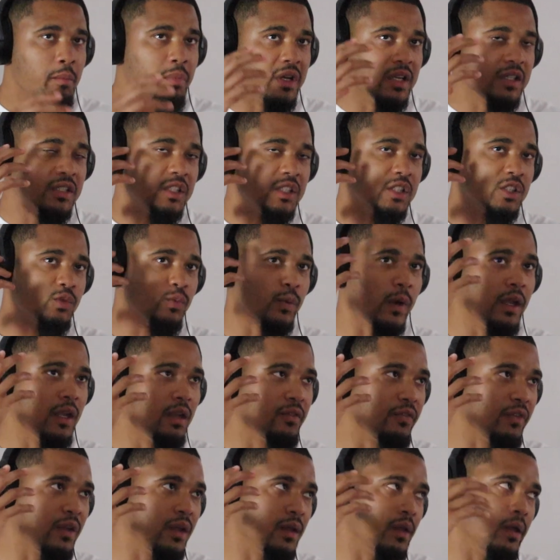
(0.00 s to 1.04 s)
But it's just
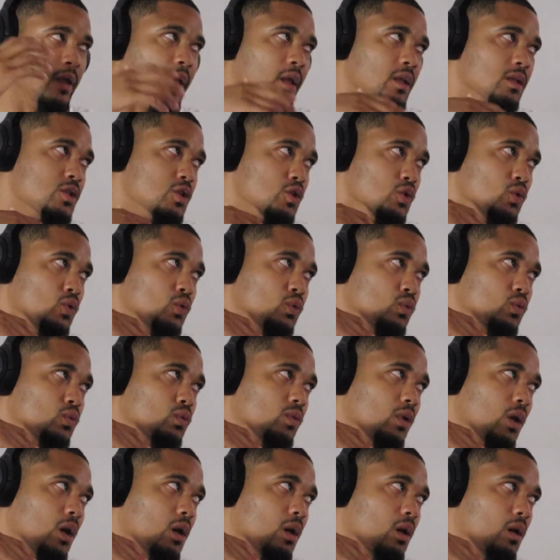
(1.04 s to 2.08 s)
relevant into
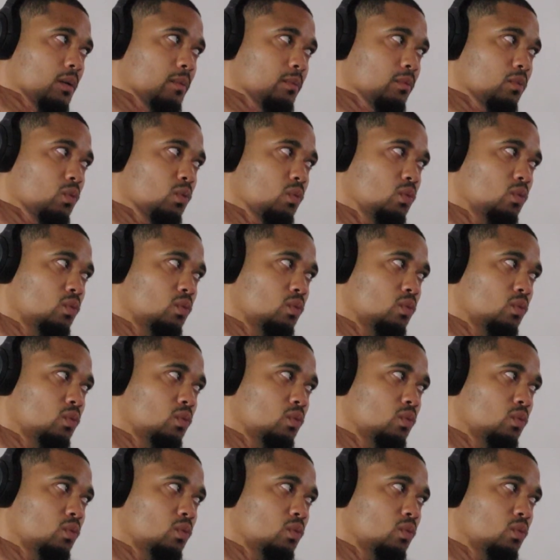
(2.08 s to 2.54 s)
um,